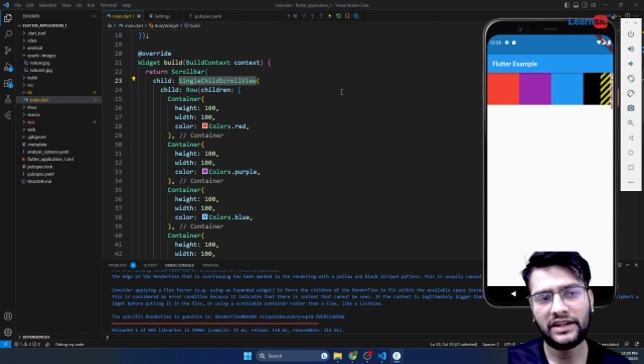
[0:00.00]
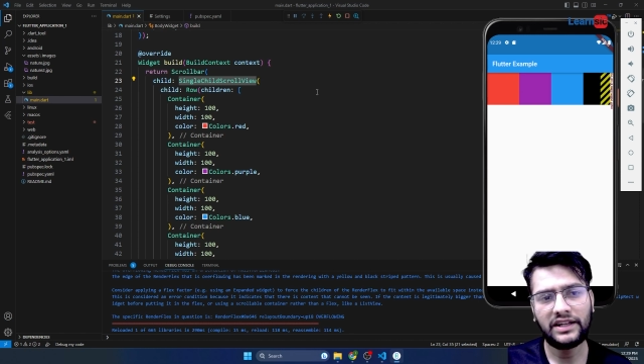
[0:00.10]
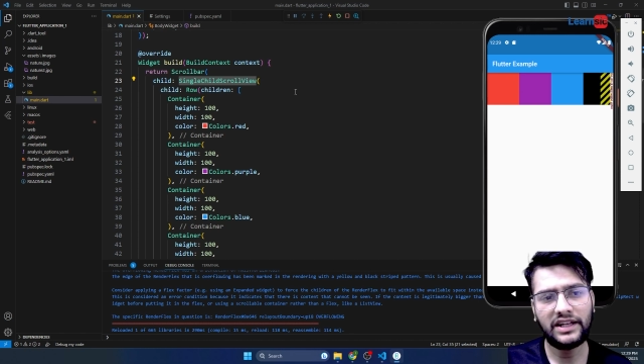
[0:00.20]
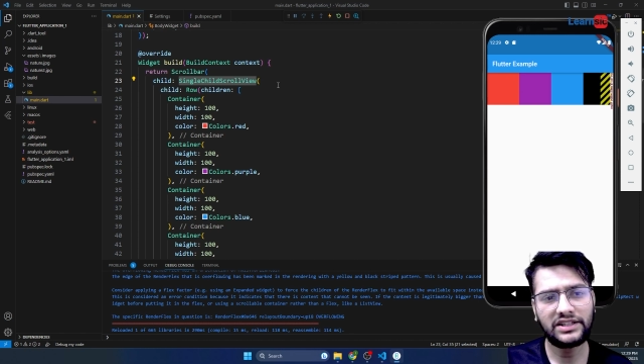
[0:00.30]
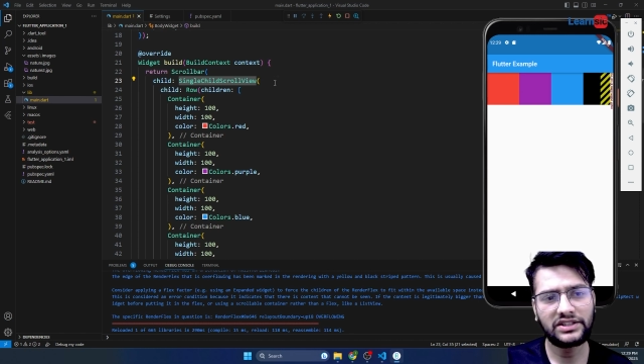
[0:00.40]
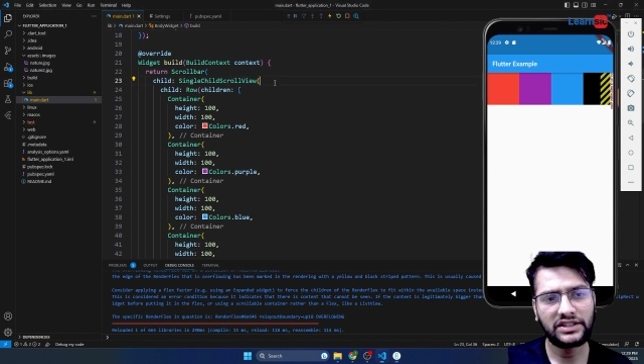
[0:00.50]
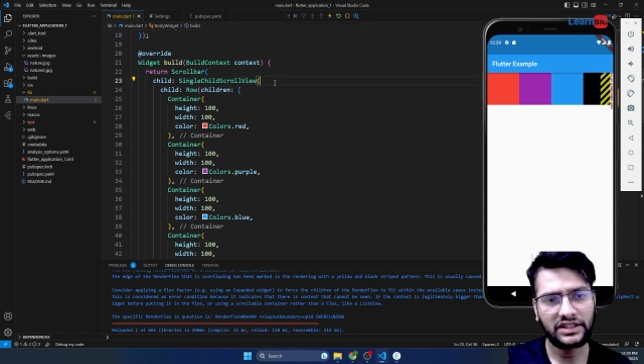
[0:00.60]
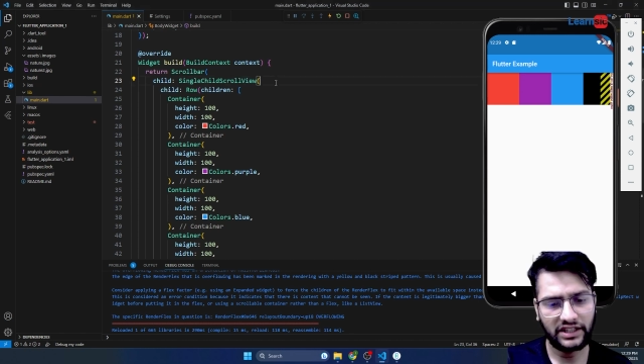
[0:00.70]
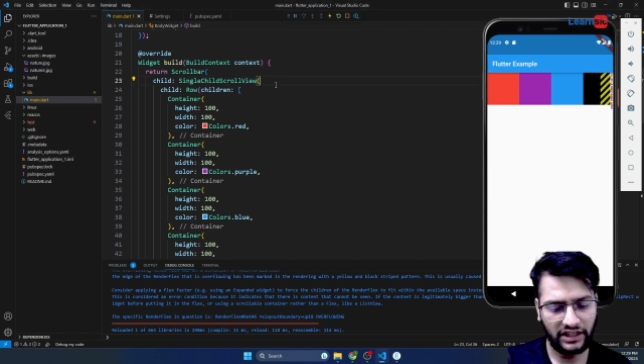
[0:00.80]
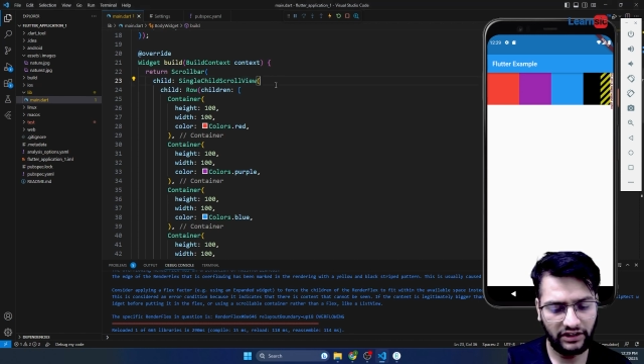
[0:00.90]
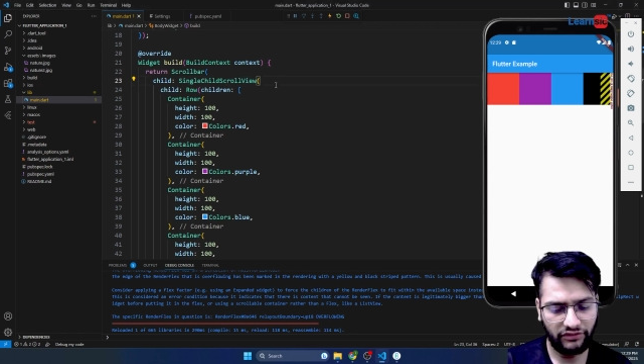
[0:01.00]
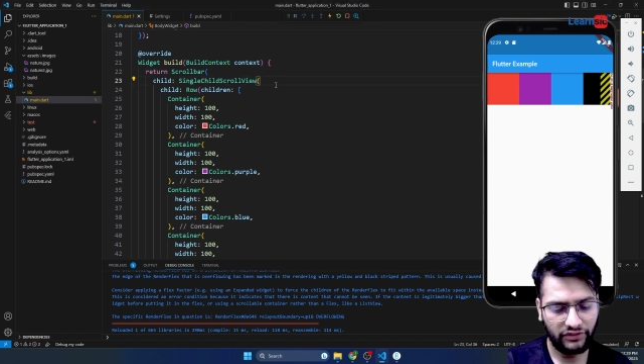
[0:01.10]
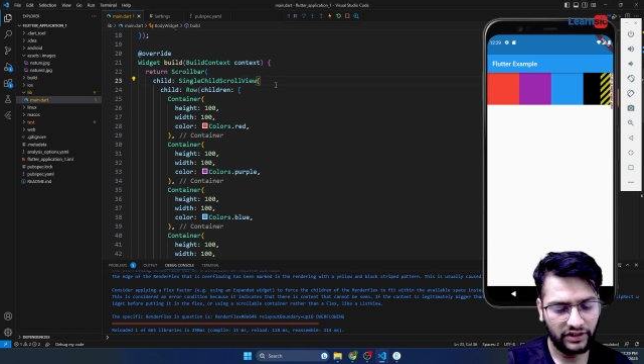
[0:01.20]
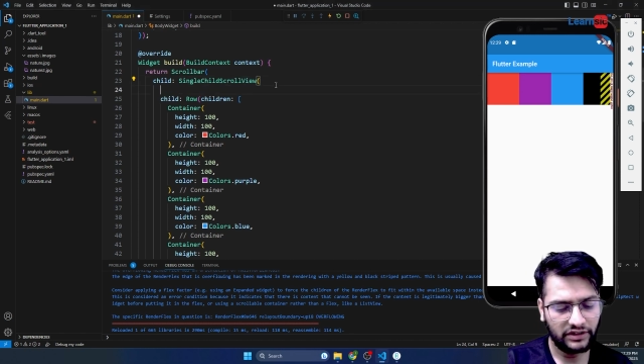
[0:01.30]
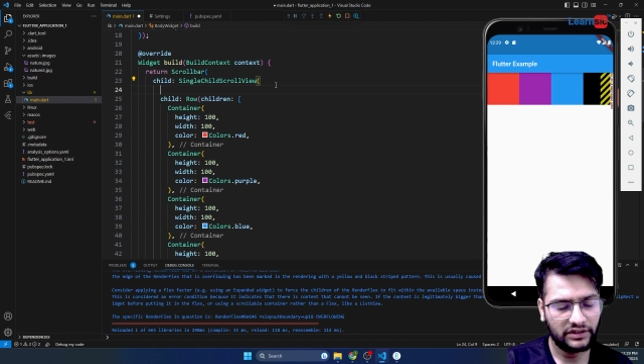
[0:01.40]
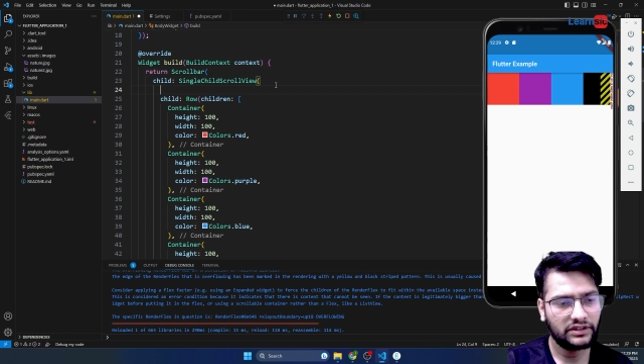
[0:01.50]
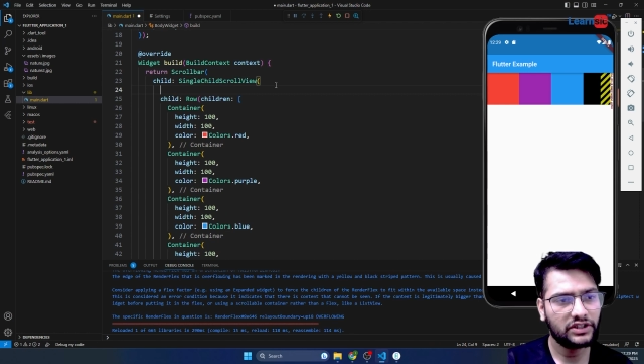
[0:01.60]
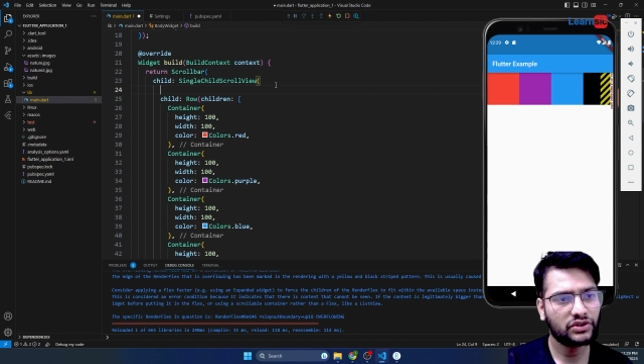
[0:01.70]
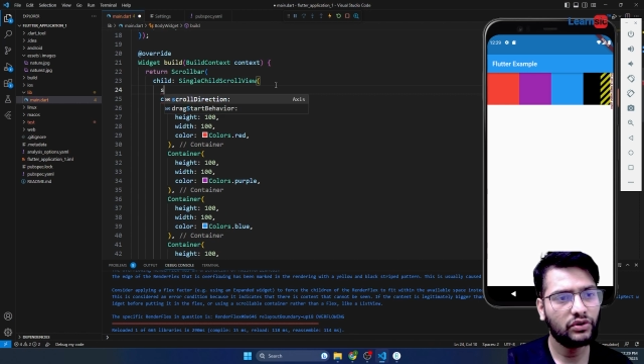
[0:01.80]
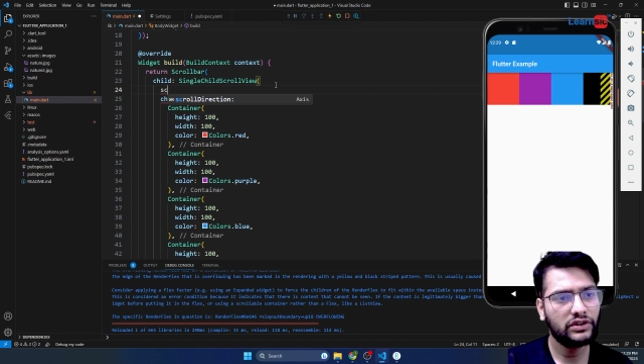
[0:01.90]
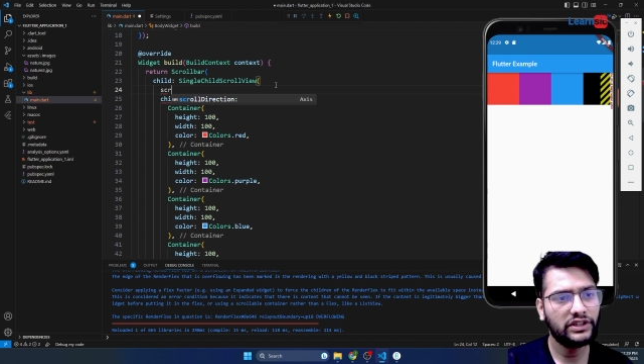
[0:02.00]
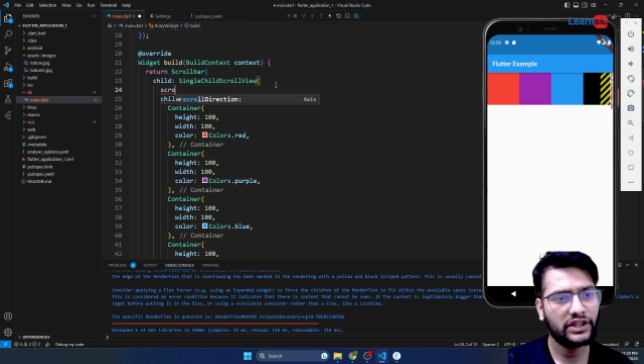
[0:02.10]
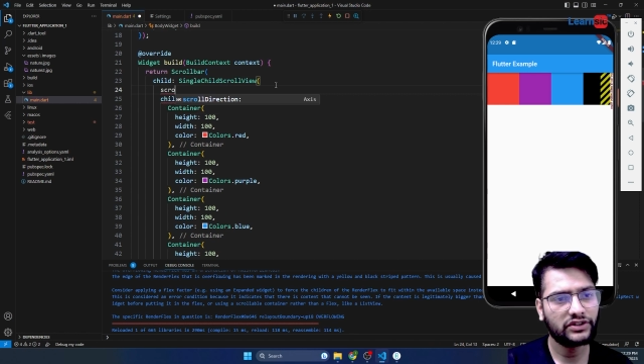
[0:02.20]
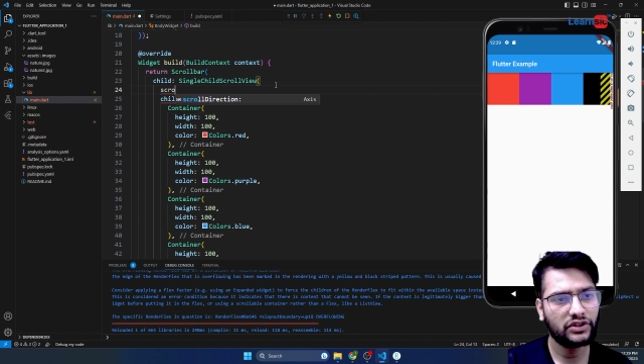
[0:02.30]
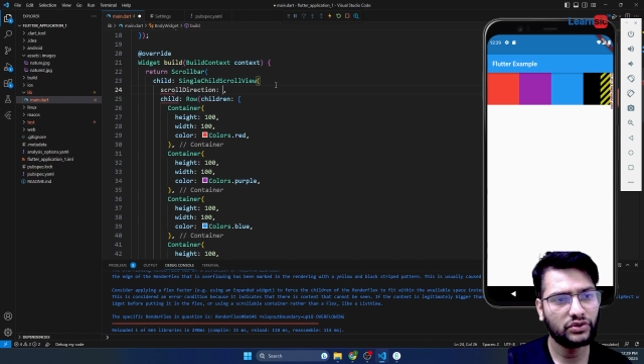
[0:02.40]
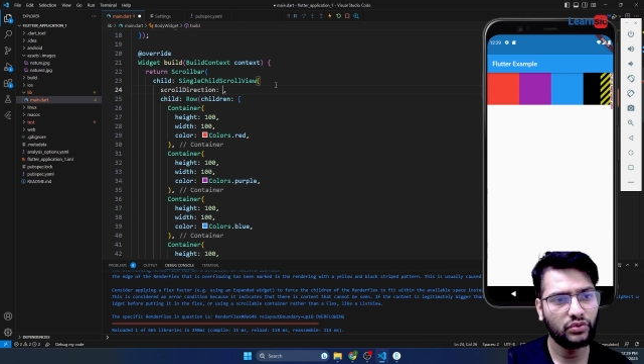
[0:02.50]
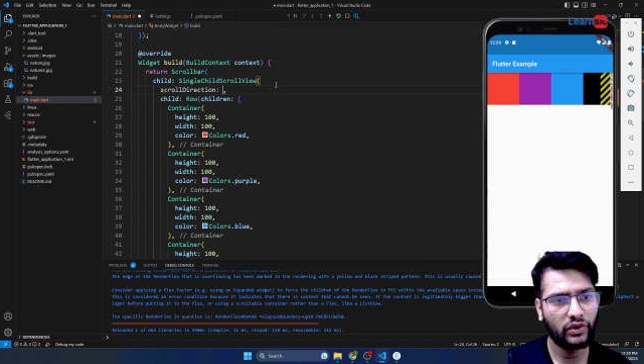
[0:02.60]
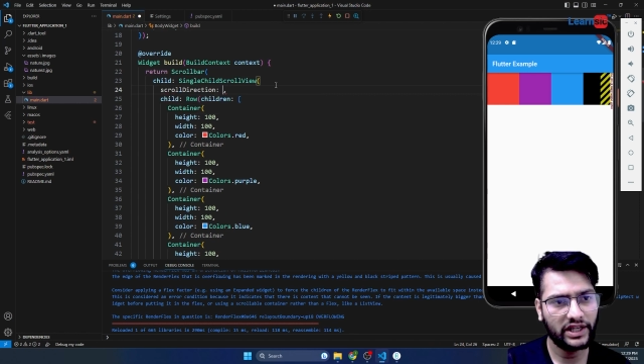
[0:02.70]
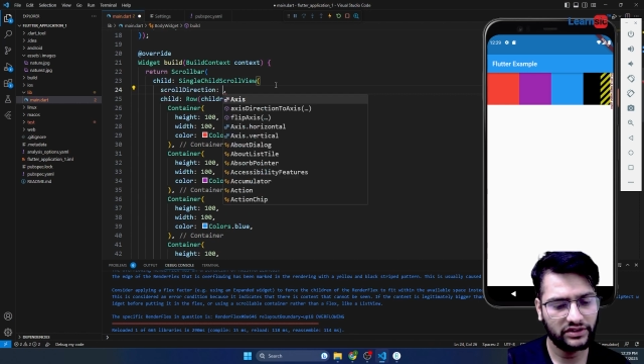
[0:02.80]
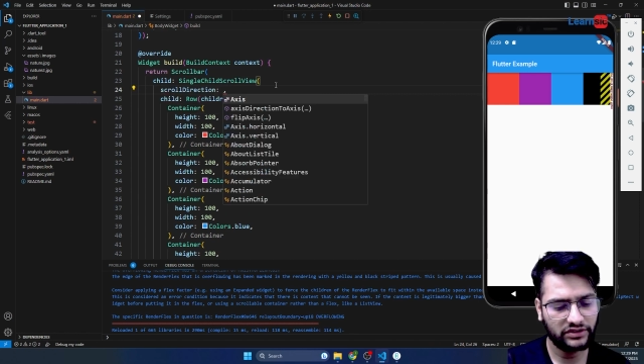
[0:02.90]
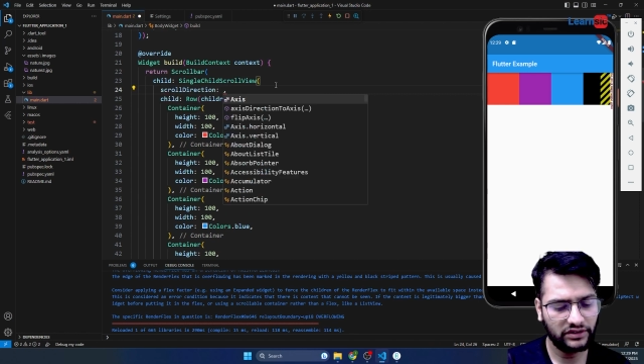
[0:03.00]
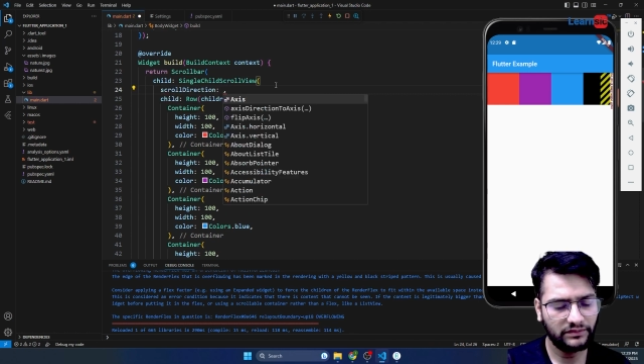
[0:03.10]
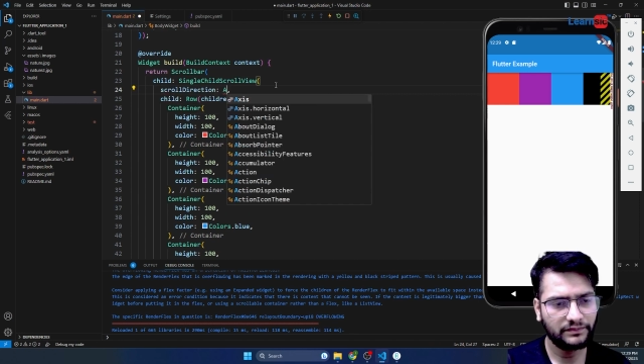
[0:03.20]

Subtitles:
Let's give the scroll direction to horizontal